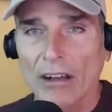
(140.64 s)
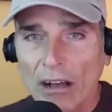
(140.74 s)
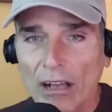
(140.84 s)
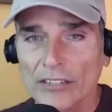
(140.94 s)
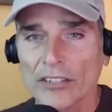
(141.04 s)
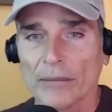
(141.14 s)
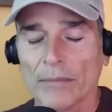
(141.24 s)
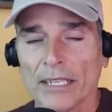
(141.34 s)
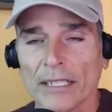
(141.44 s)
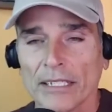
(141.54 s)
Awesome.
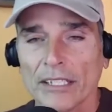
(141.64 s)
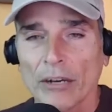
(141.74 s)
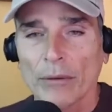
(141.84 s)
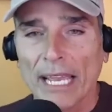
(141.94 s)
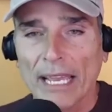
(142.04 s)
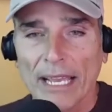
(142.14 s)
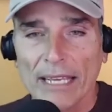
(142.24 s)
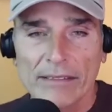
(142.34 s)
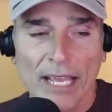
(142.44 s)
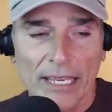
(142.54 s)
You know,
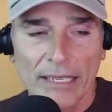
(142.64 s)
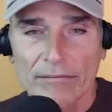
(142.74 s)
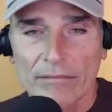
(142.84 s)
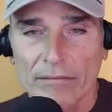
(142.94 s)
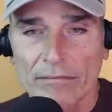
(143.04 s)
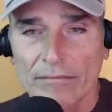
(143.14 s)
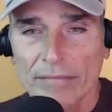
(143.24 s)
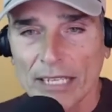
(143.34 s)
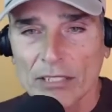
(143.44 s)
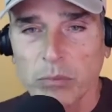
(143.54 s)
as I
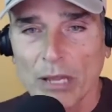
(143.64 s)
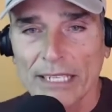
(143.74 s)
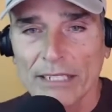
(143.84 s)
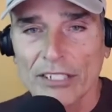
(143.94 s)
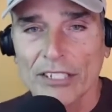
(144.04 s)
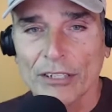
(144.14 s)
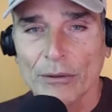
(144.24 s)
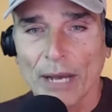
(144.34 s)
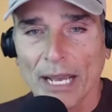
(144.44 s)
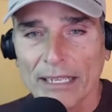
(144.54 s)
explained to you,
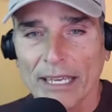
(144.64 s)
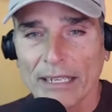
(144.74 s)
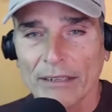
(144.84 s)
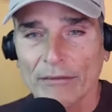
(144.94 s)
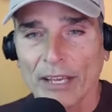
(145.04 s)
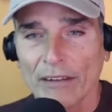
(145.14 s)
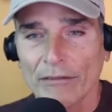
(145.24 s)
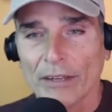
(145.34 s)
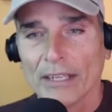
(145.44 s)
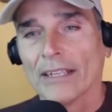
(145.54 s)
I kind of
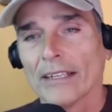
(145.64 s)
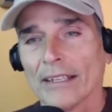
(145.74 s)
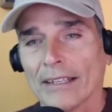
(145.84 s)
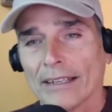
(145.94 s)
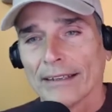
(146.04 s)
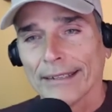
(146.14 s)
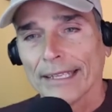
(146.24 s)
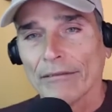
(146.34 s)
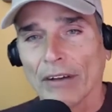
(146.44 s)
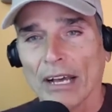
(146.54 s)
have
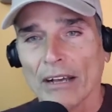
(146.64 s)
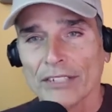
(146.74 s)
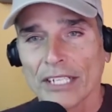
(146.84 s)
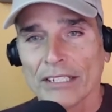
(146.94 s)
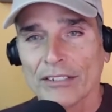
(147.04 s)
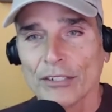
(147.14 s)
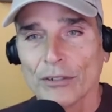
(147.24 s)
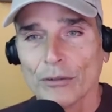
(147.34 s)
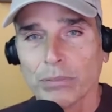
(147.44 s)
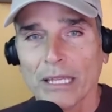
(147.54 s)
evolved
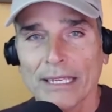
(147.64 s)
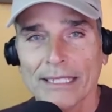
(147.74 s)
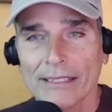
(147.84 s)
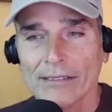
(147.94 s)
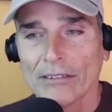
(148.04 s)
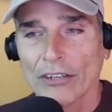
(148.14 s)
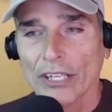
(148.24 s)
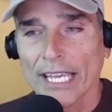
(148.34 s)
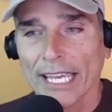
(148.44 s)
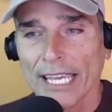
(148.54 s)
into playing this little
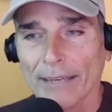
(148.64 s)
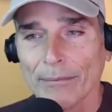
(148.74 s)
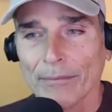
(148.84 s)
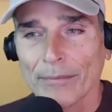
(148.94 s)
game